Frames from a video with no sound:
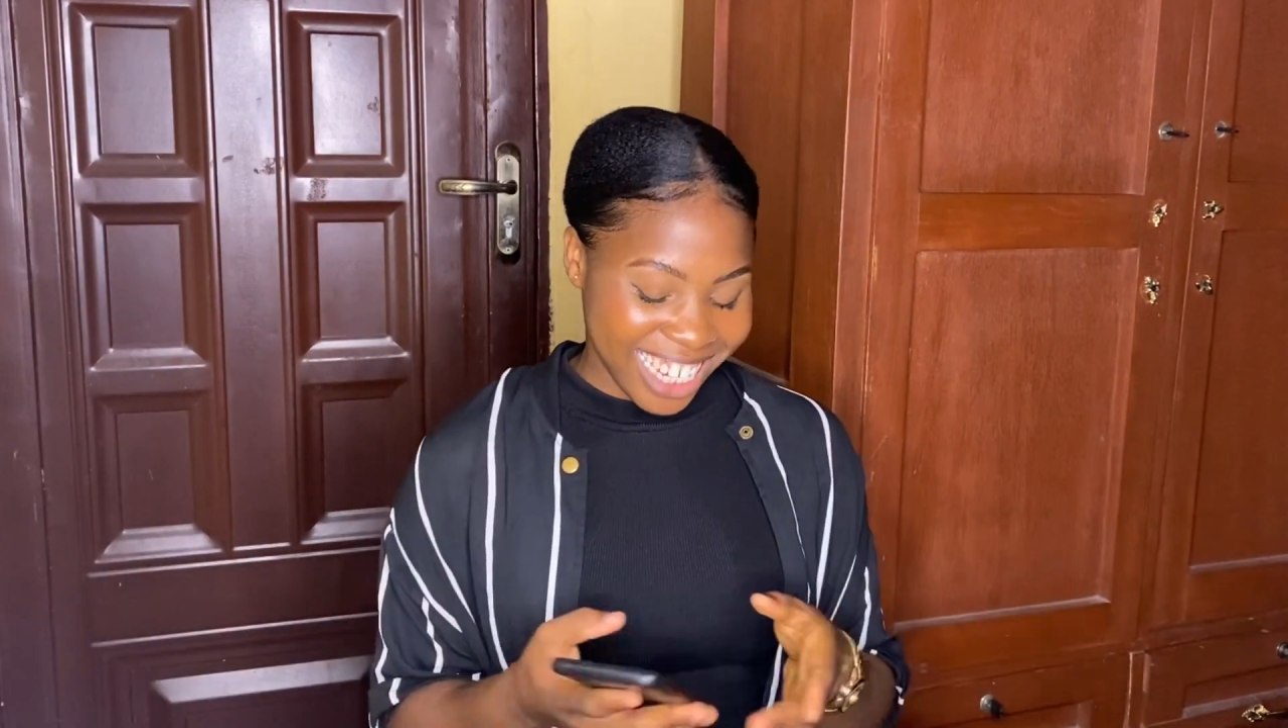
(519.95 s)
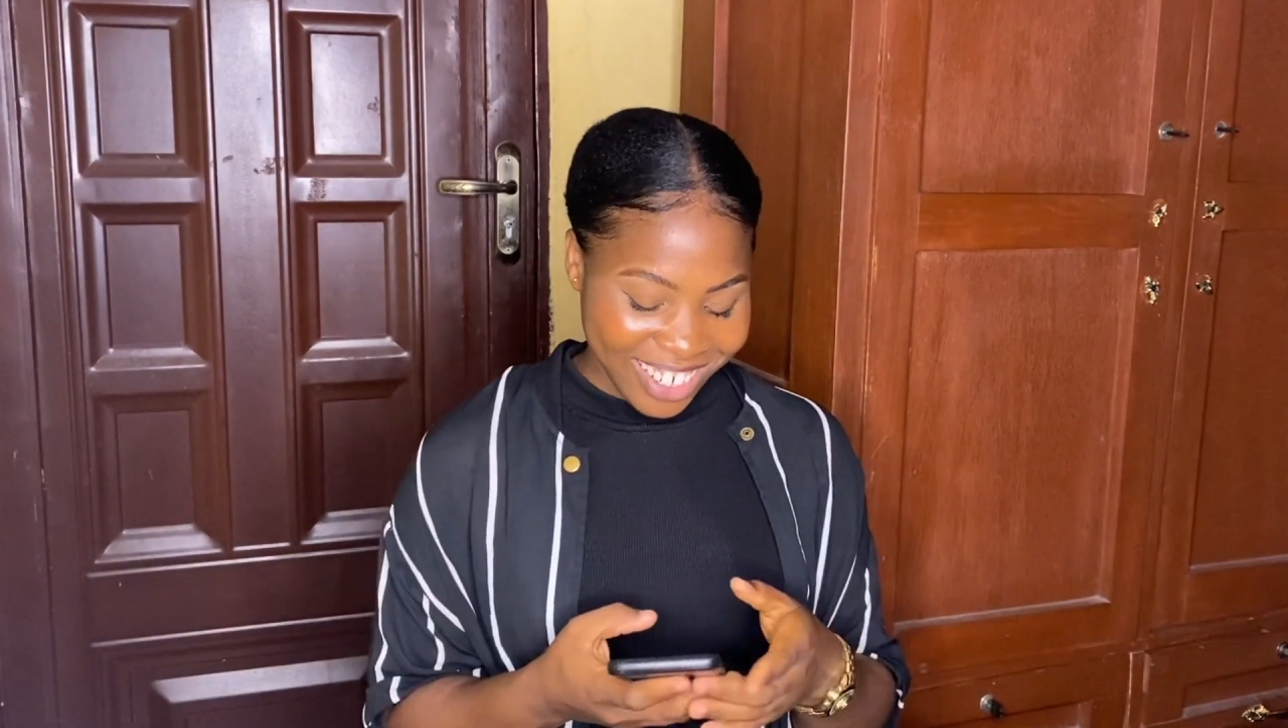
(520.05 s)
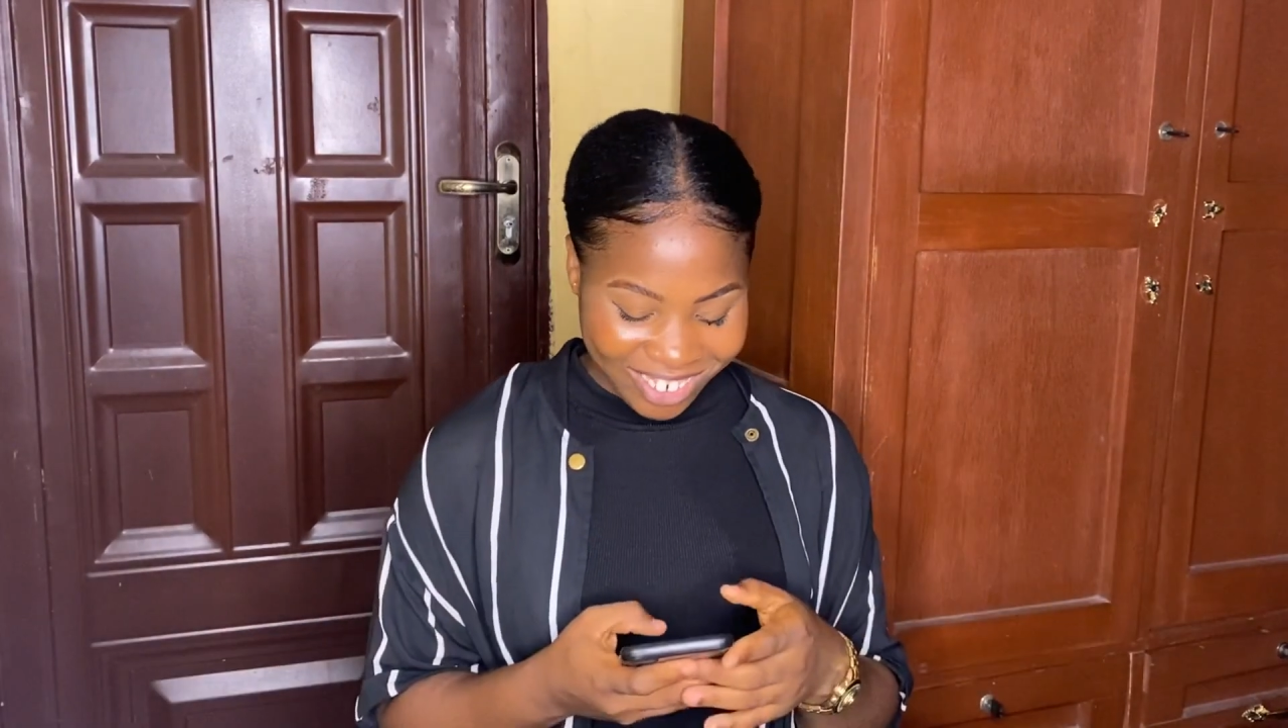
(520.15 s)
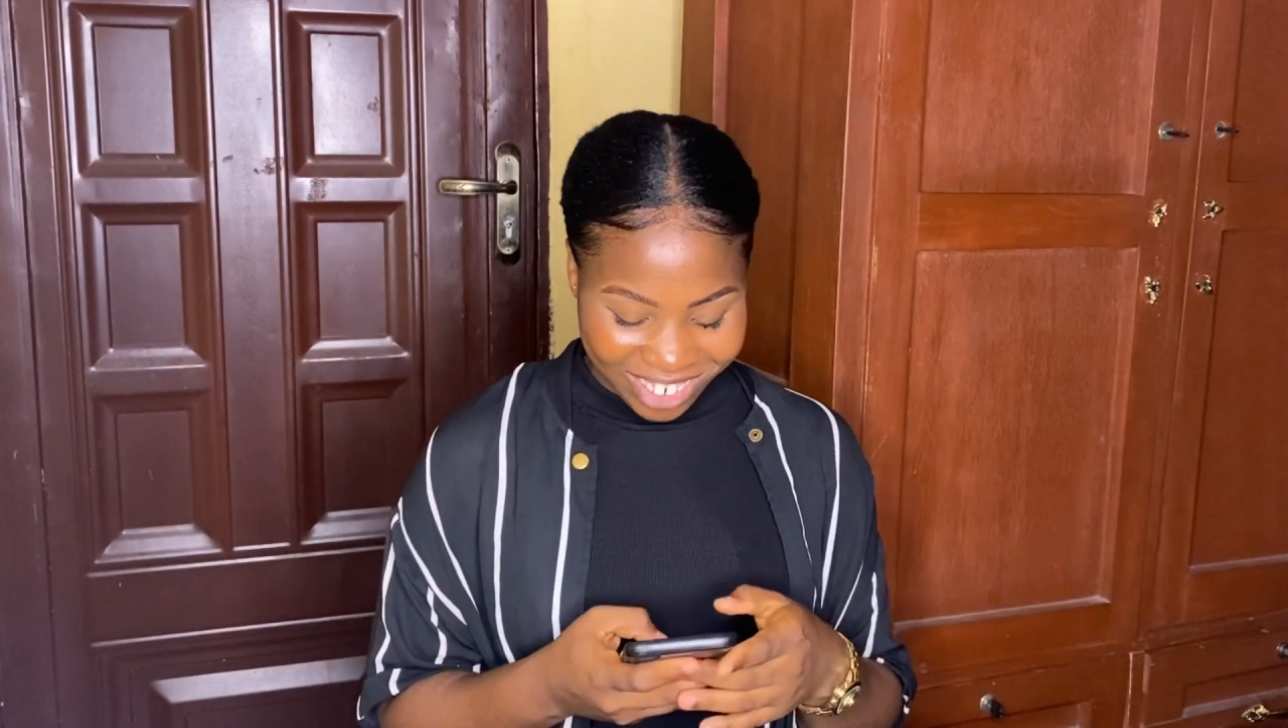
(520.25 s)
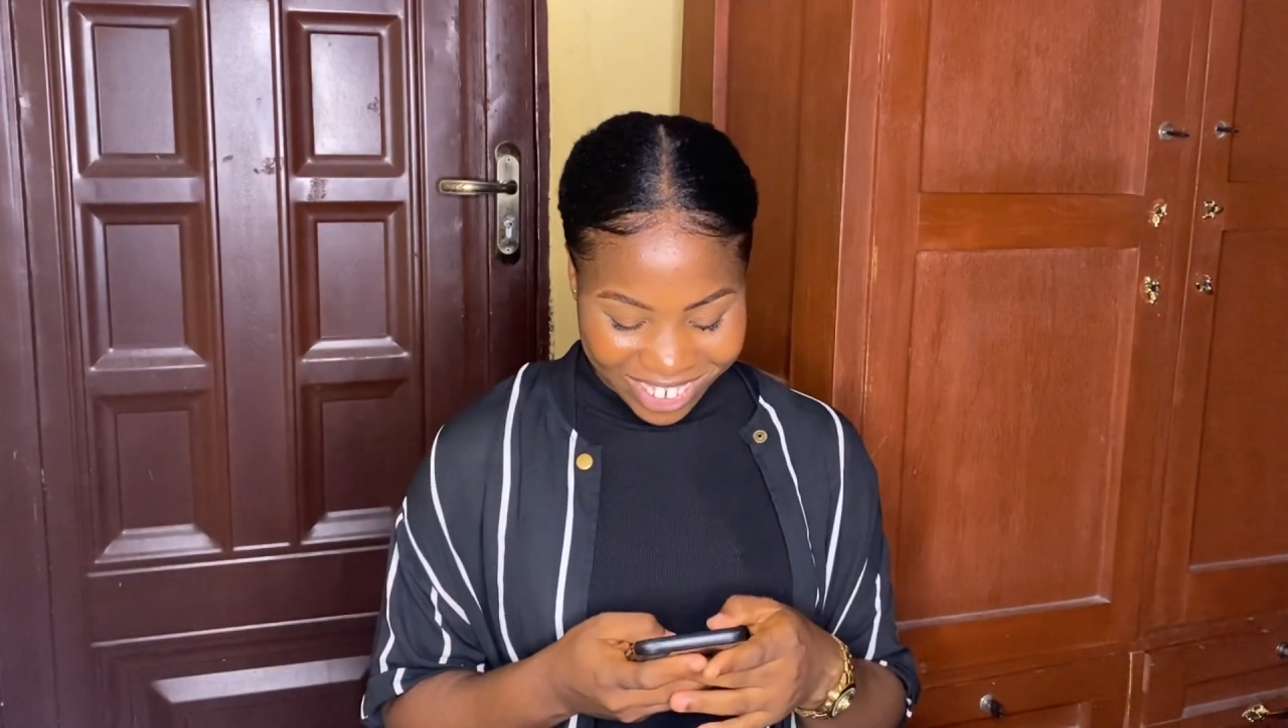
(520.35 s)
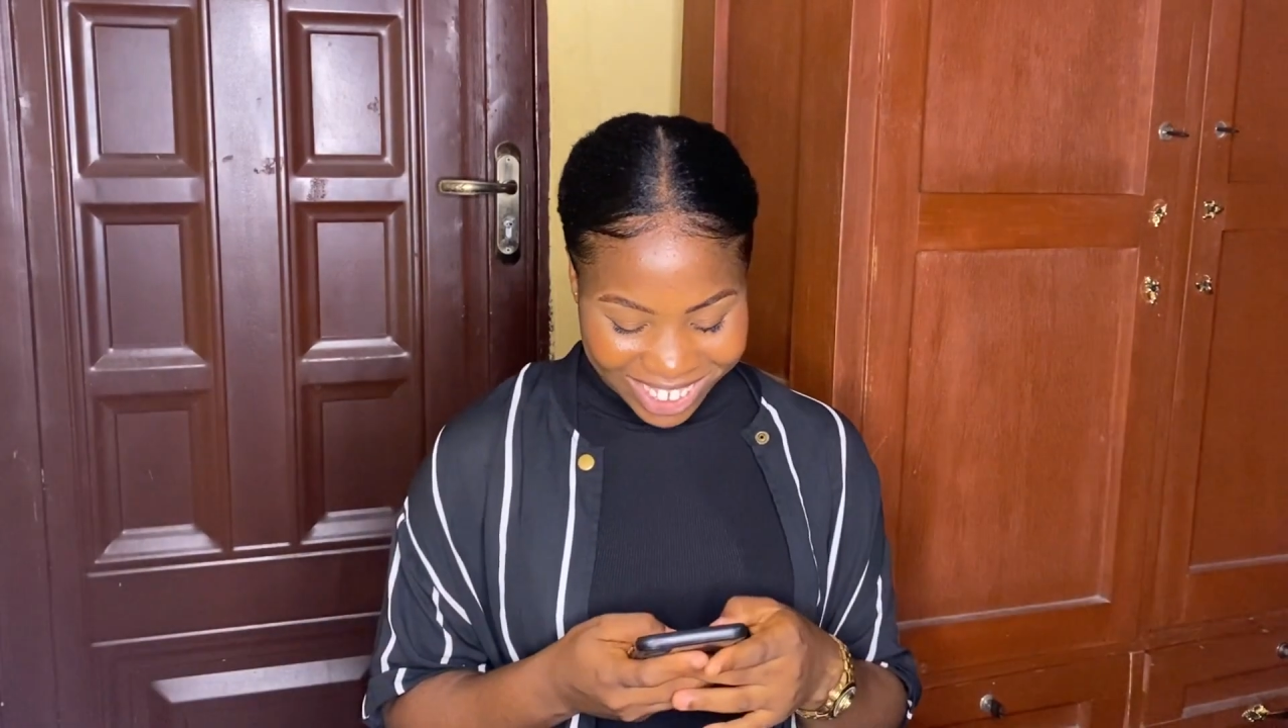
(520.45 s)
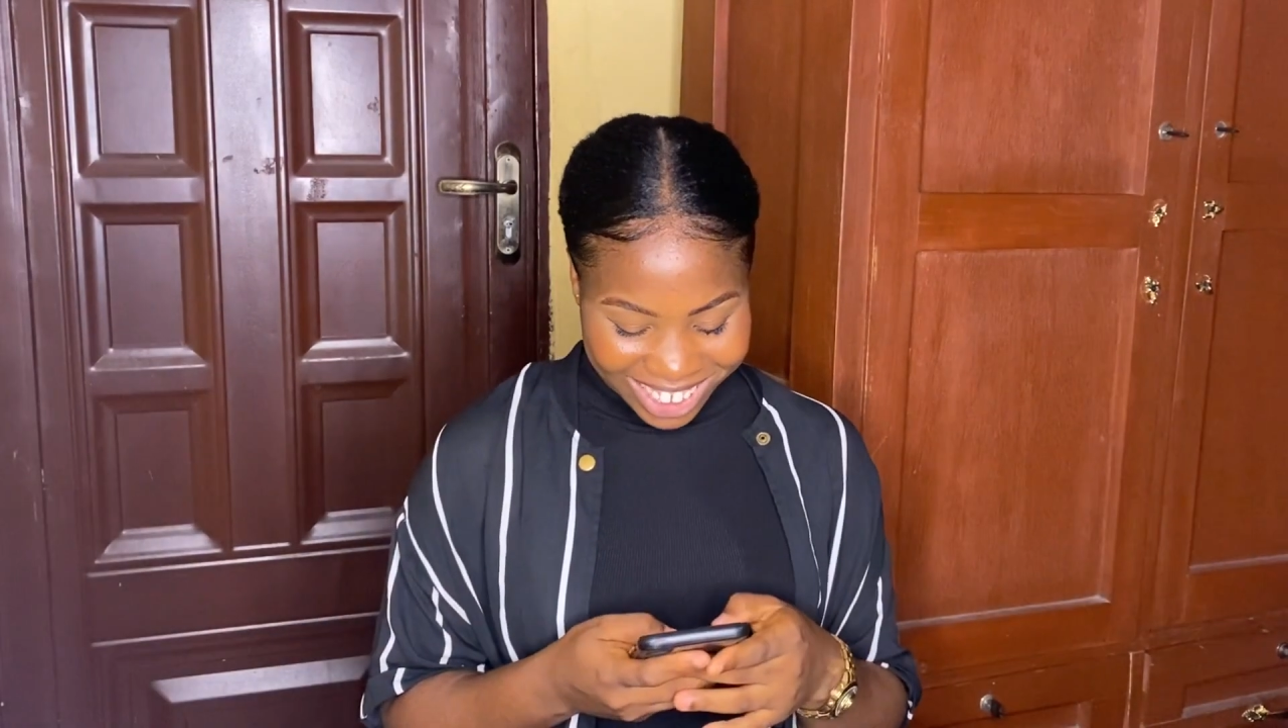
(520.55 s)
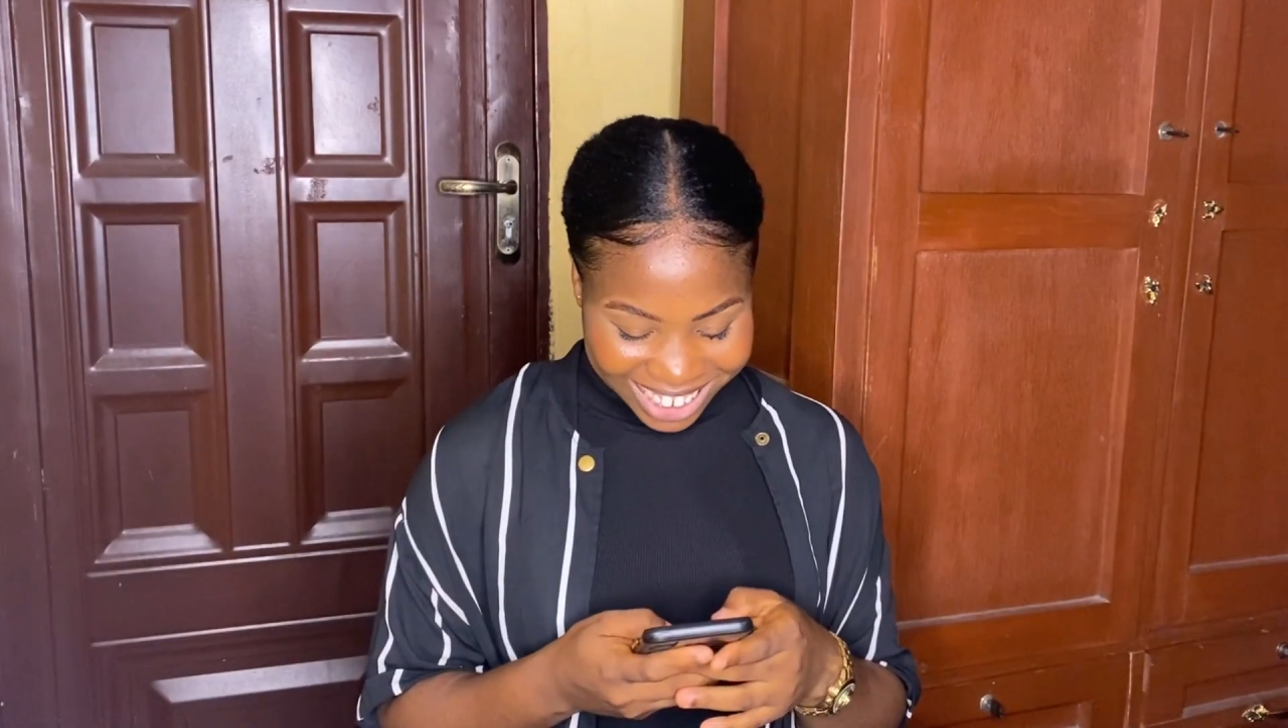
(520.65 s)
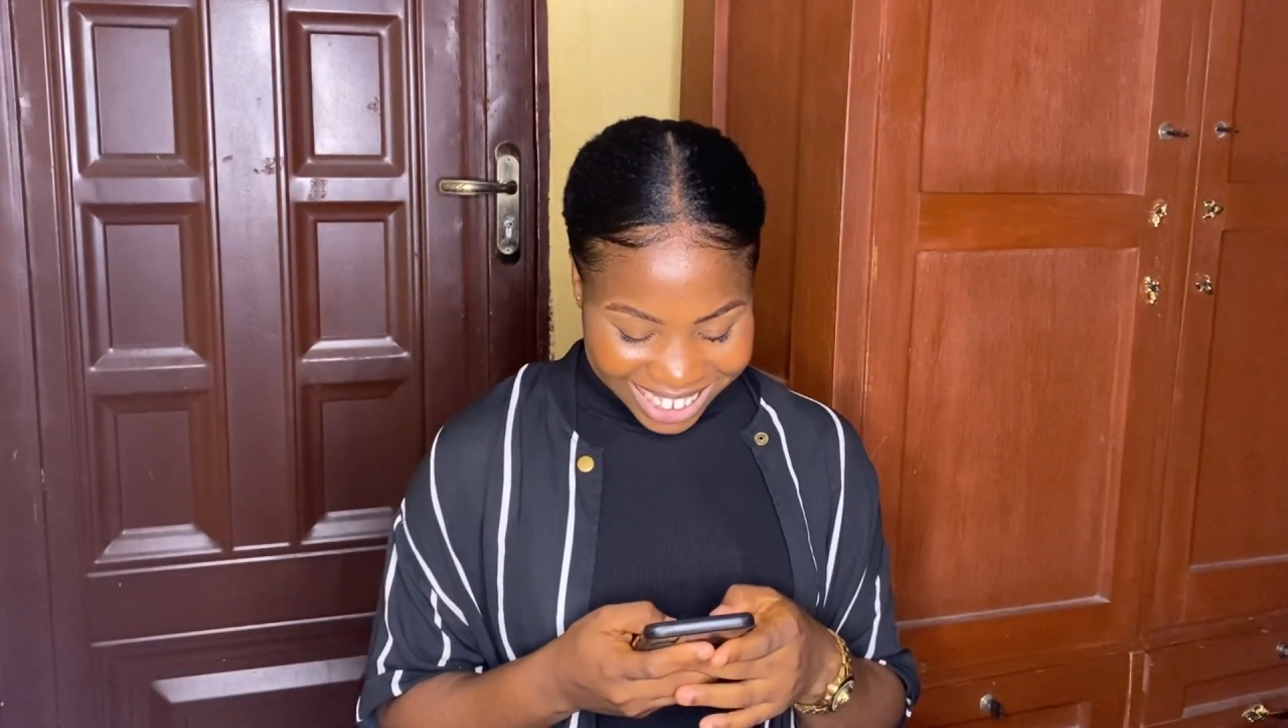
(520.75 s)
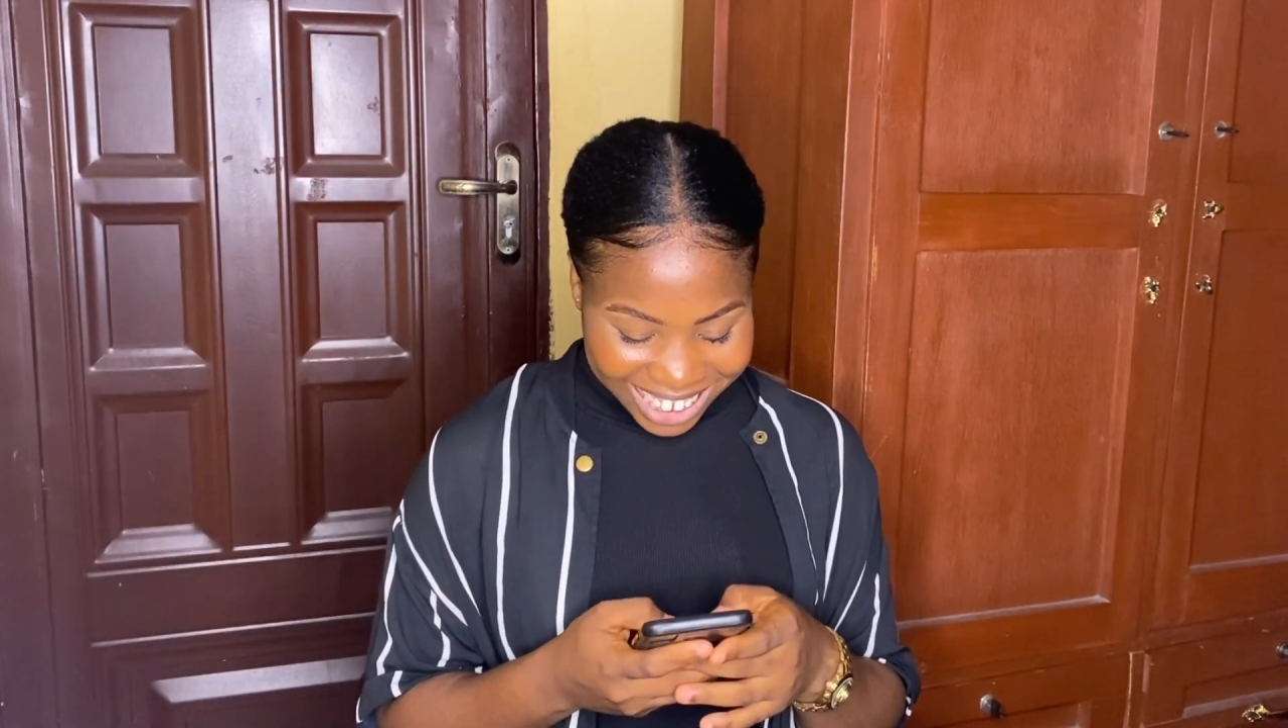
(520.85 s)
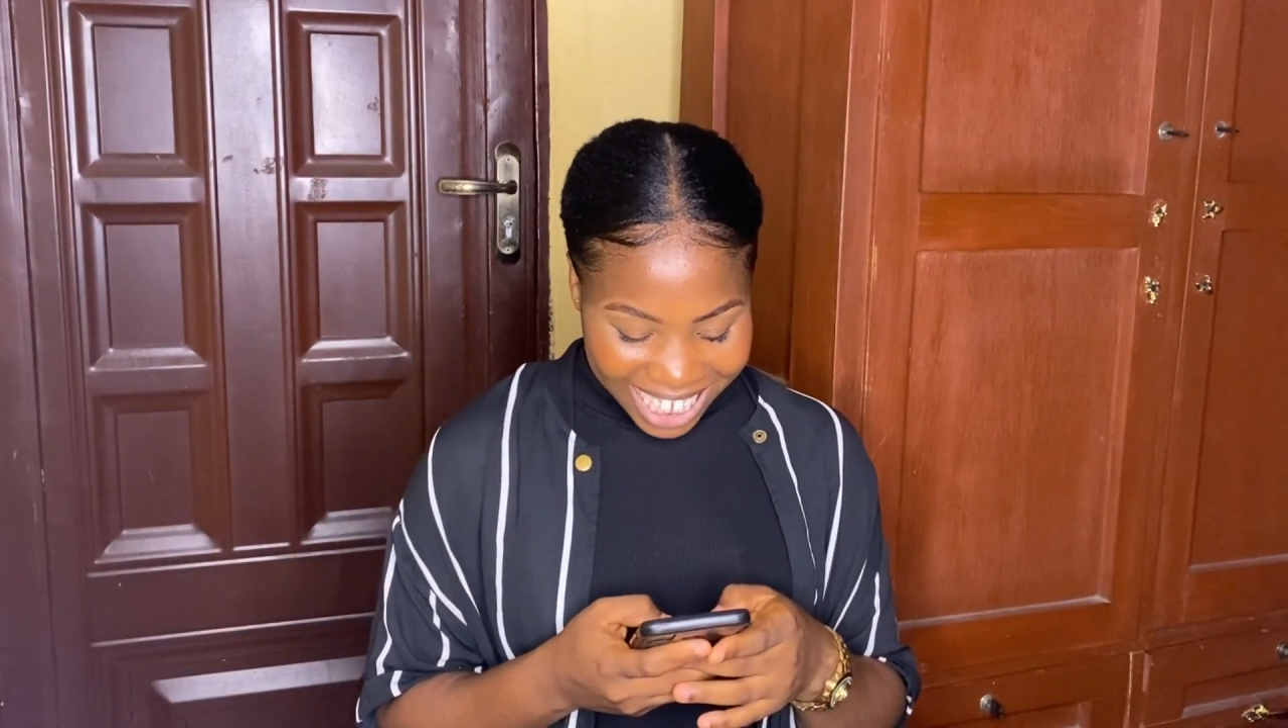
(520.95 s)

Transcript: know.